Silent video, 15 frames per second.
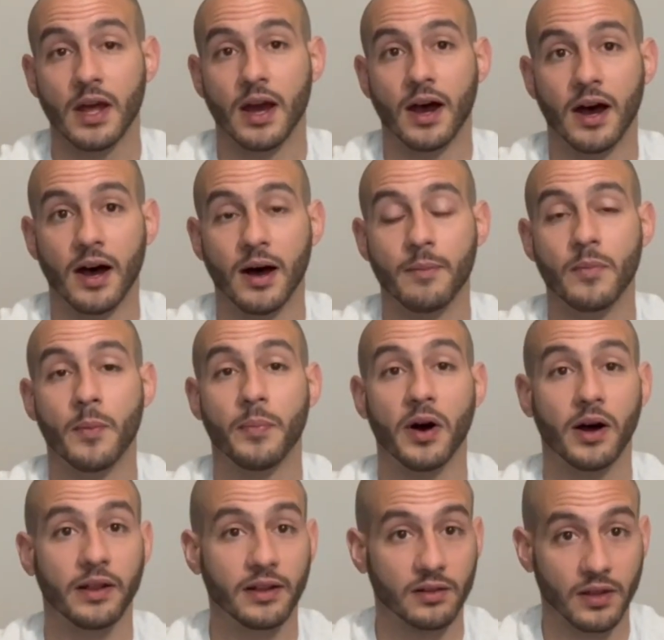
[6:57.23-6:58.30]

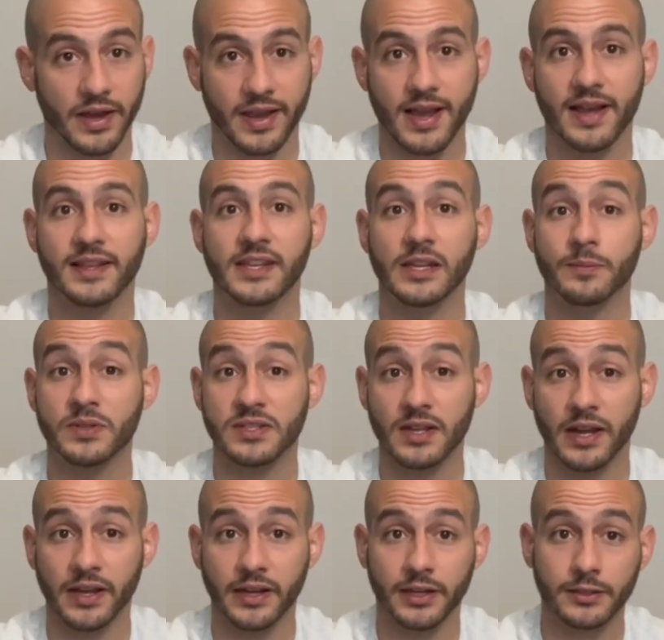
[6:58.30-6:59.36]
But like I keep
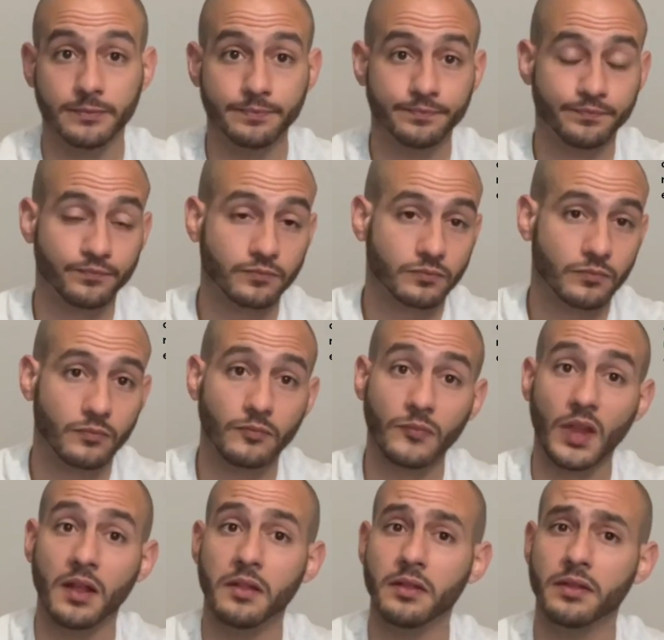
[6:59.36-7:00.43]
saying,
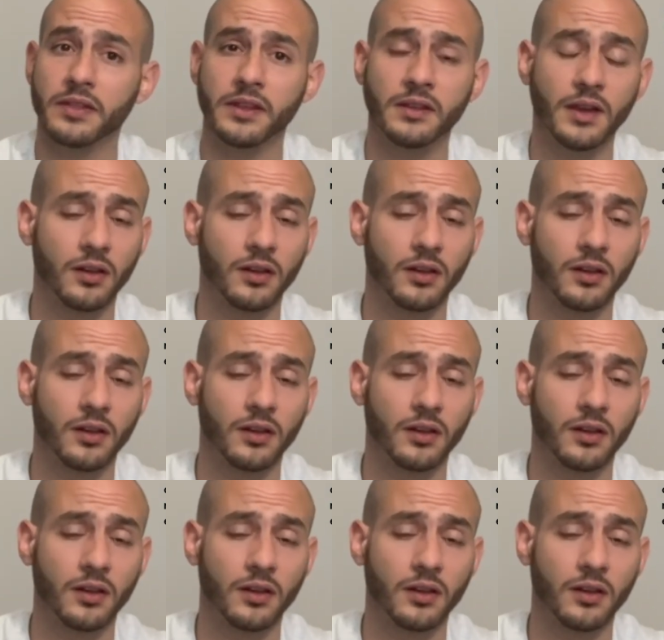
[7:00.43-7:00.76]
the